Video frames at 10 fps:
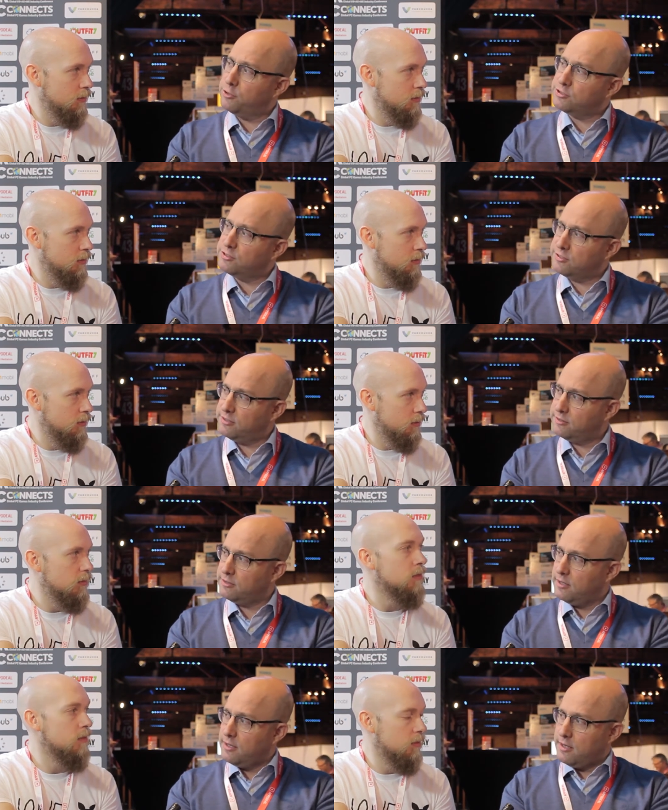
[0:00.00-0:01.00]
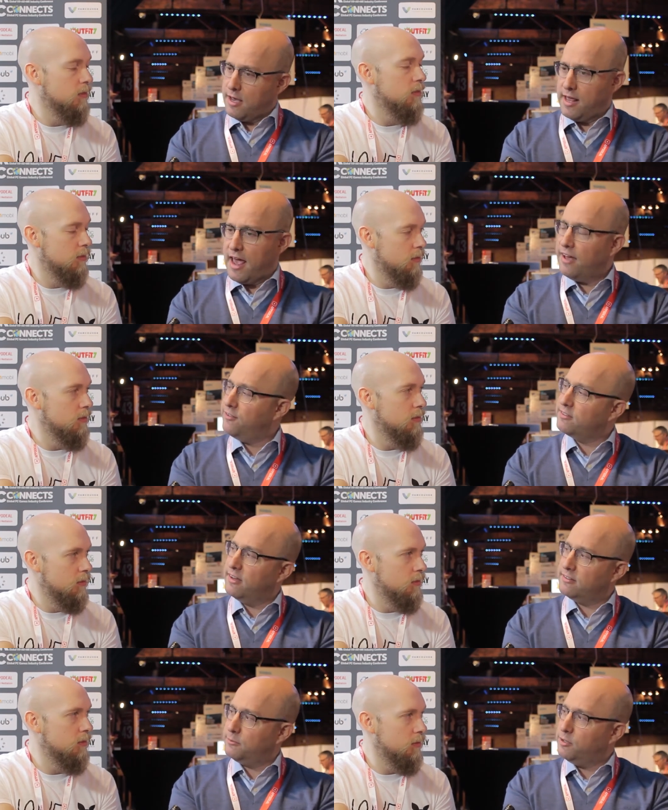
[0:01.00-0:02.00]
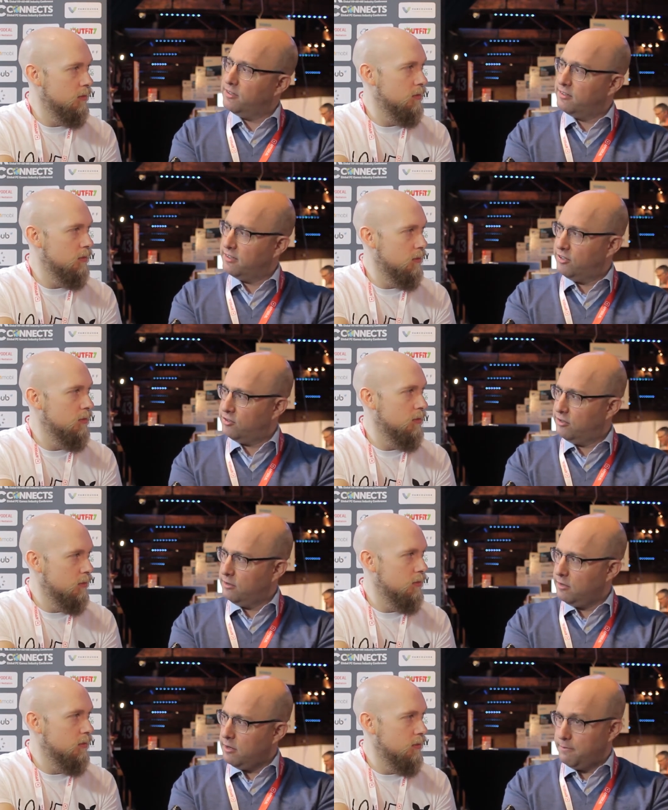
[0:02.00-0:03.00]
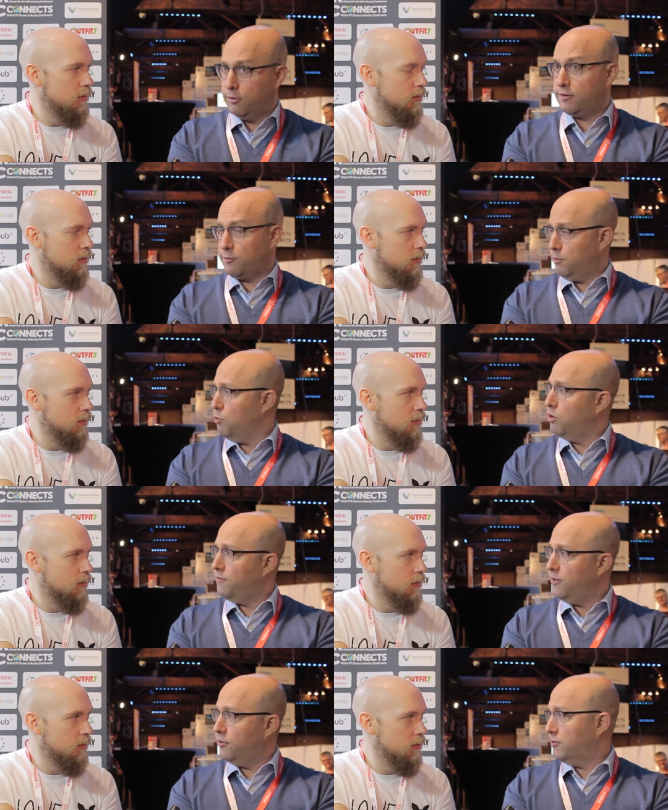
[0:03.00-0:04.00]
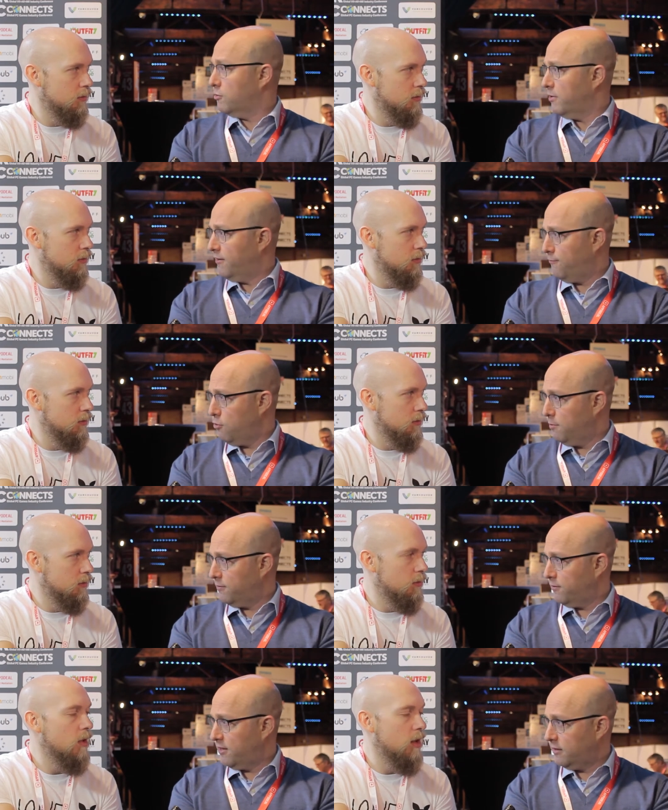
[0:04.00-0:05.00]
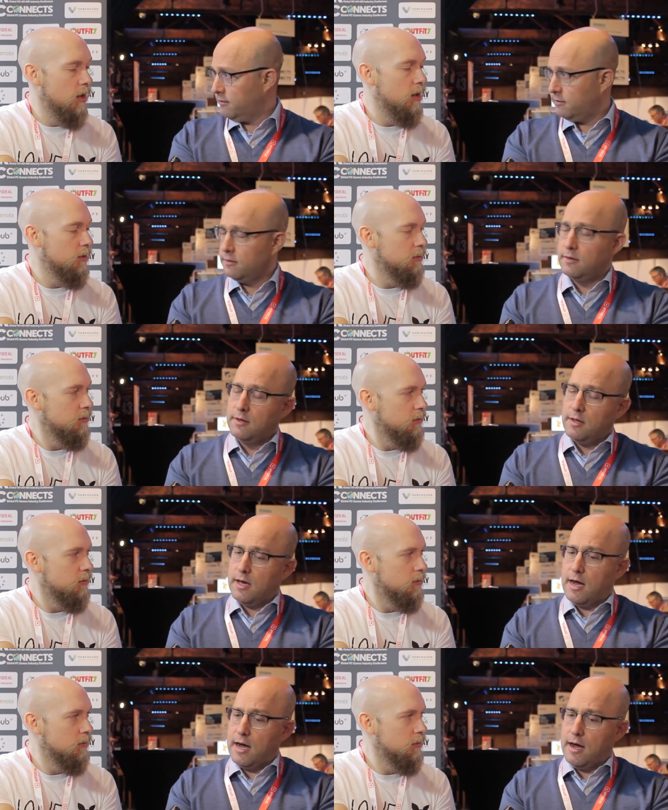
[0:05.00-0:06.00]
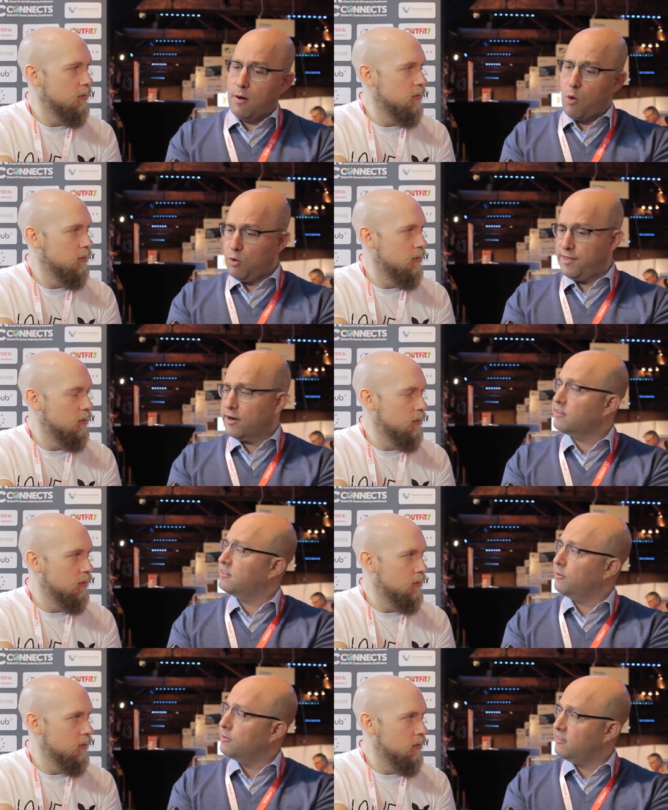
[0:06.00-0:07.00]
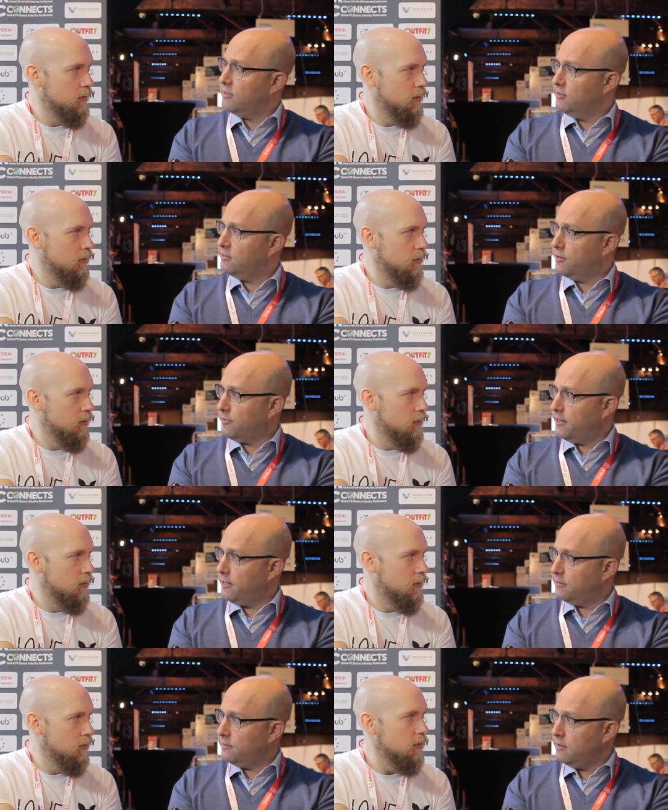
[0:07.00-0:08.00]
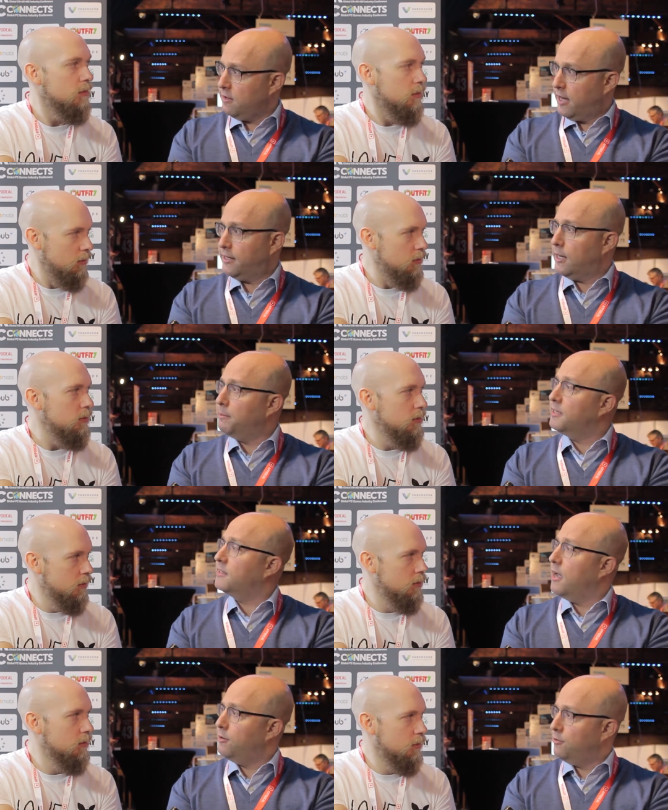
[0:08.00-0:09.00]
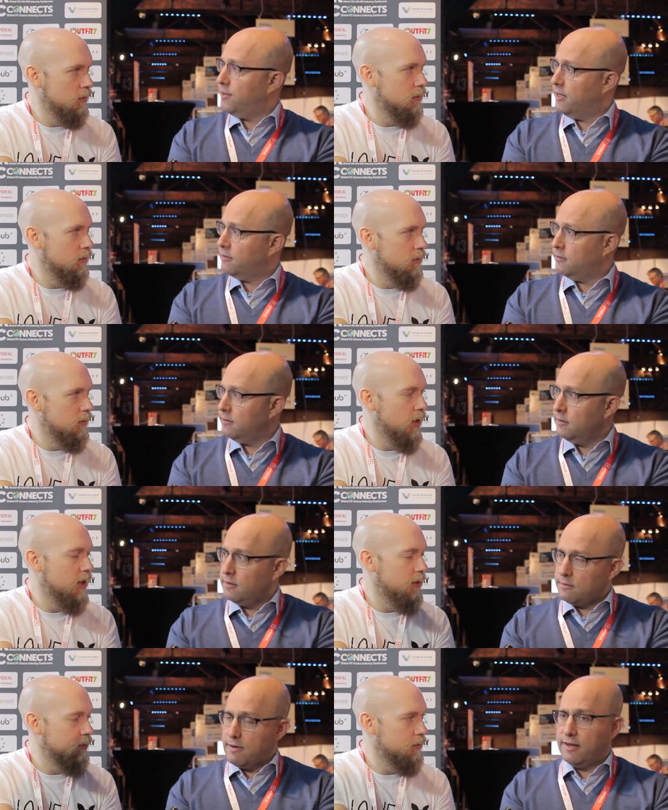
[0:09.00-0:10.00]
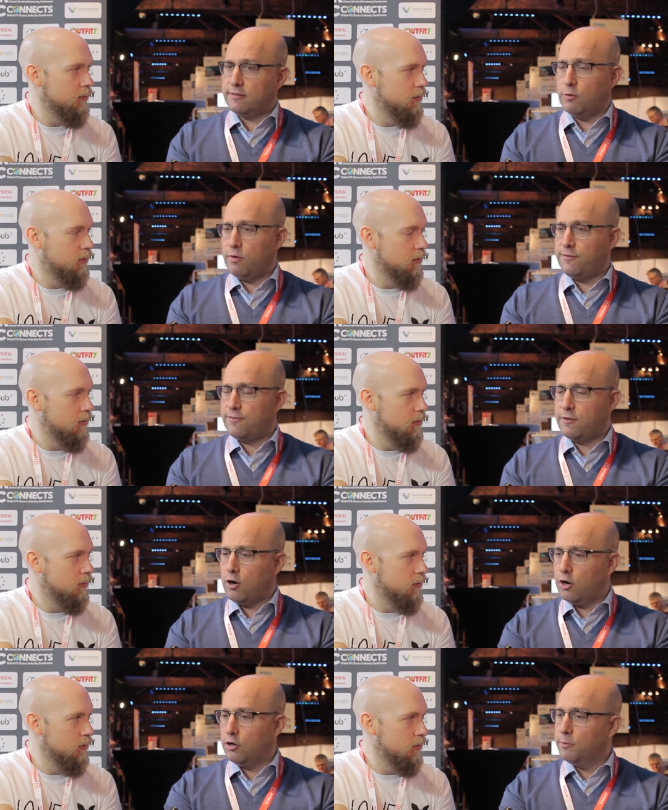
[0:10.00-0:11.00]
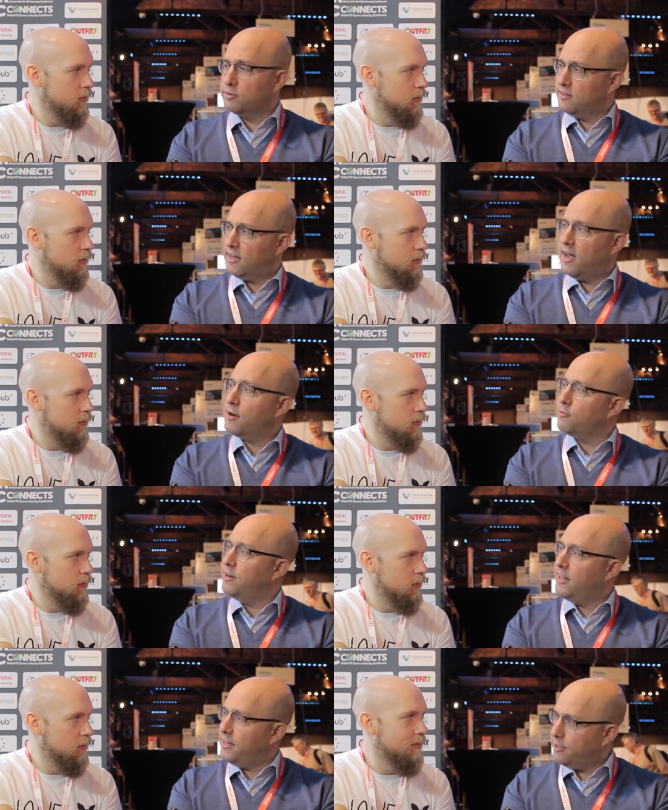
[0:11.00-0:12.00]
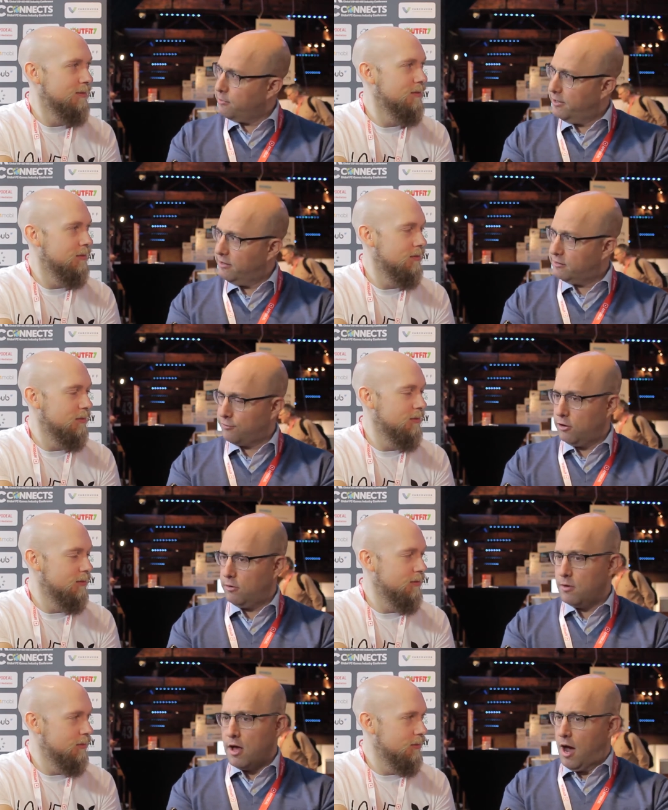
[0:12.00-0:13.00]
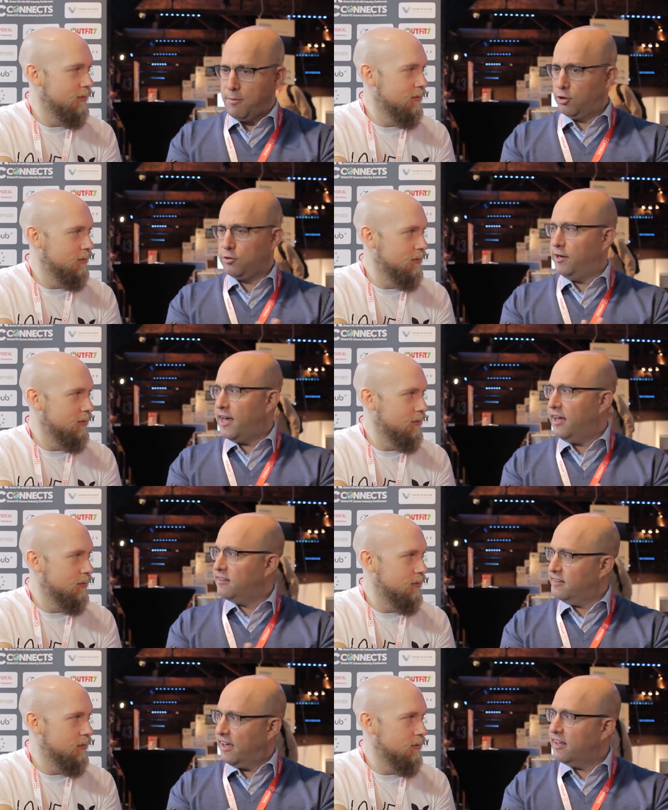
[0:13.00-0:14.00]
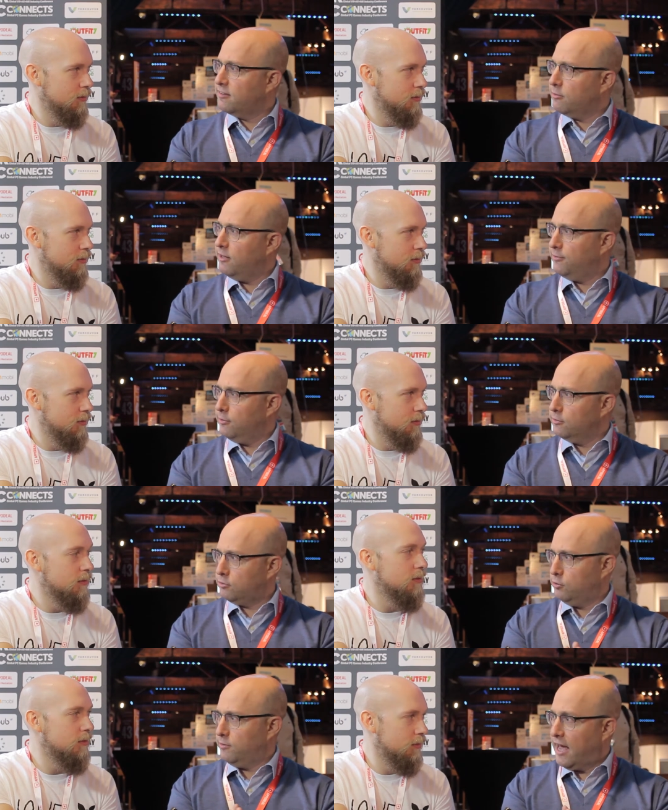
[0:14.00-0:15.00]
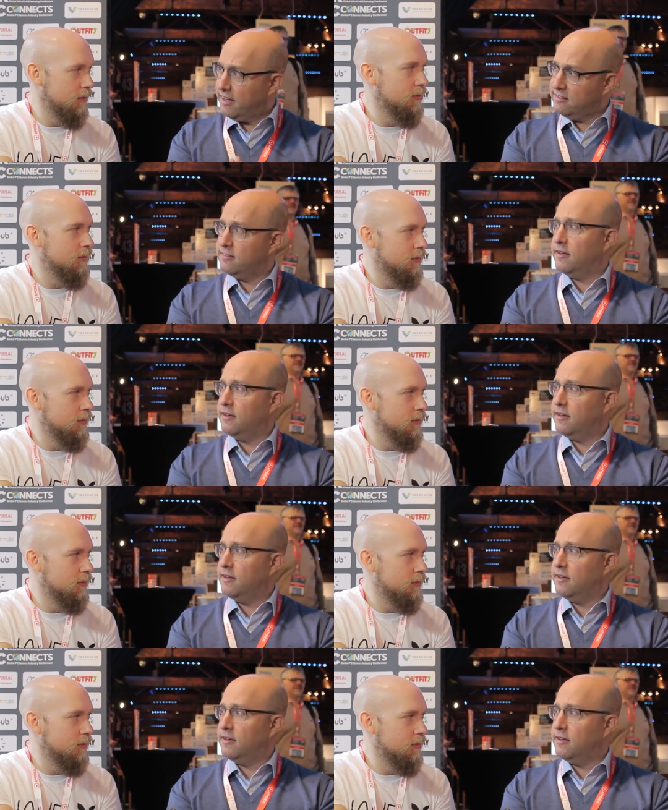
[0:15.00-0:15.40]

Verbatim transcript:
Speaker 1: purchases mm -hmm. and advertising monetization. Mostly rewarded video is a great format for that uh, or they are seriously considering it and doubling down on that. Right, so we've gone almost like 180 degrees from I'm not doing ads, ads are evil, to ads is